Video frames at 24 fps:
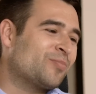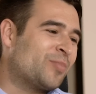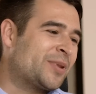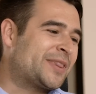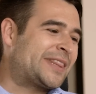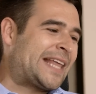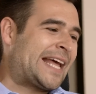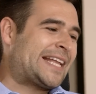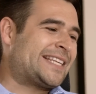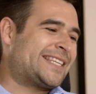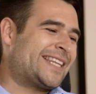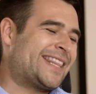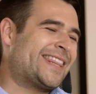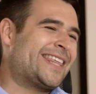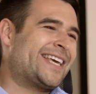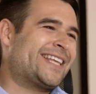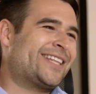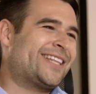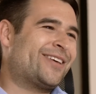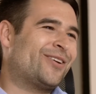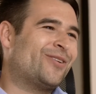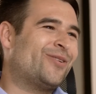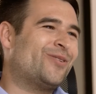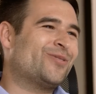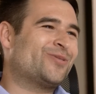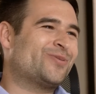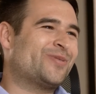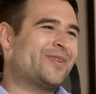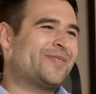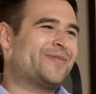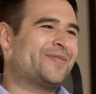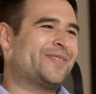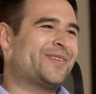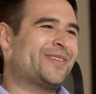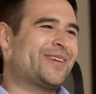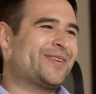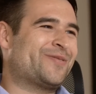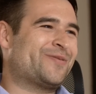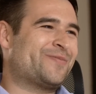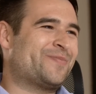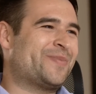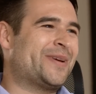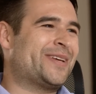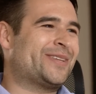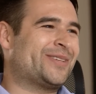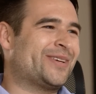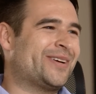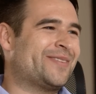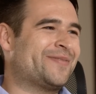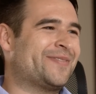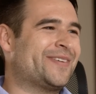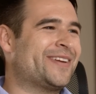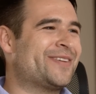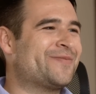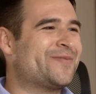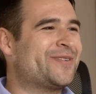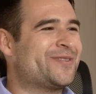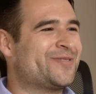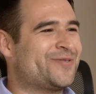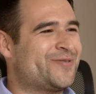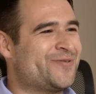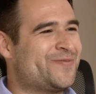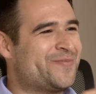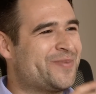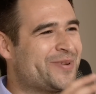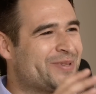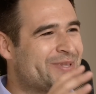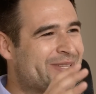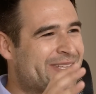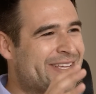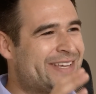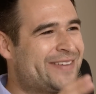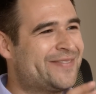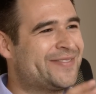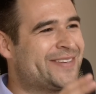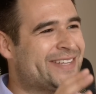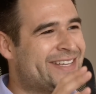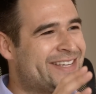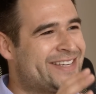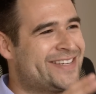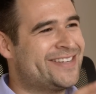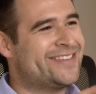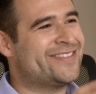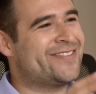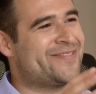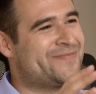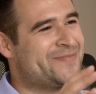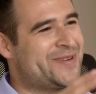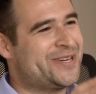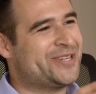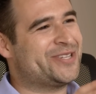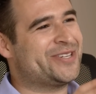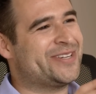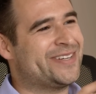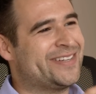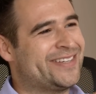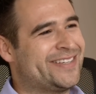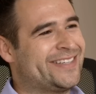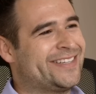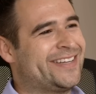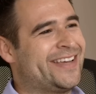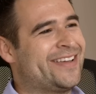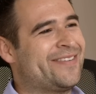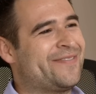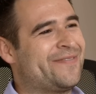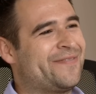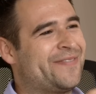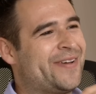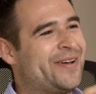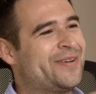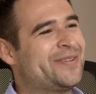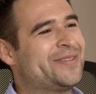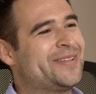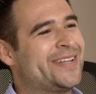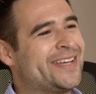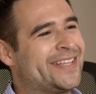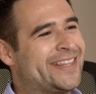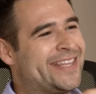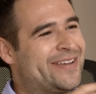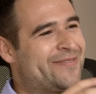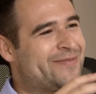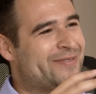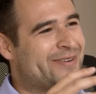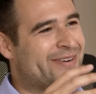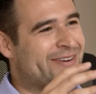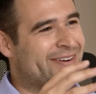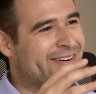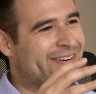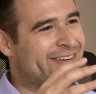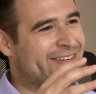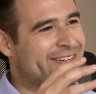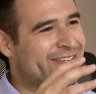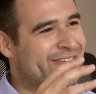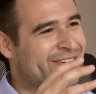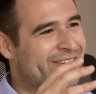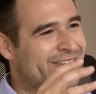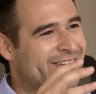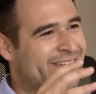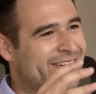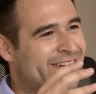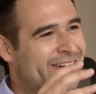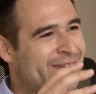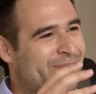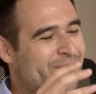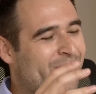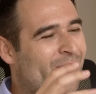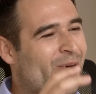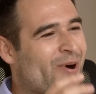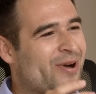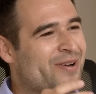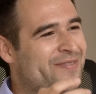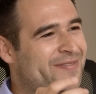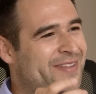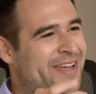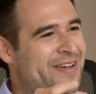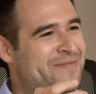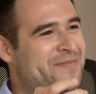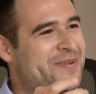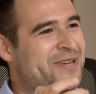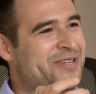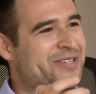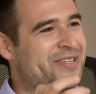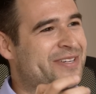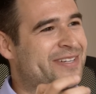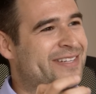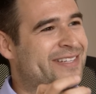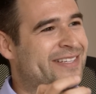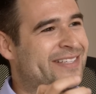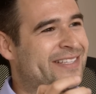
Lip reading: But that's the thing that also I feel like would piss off anyone who believed in your mission and felt like they were a part of that mission.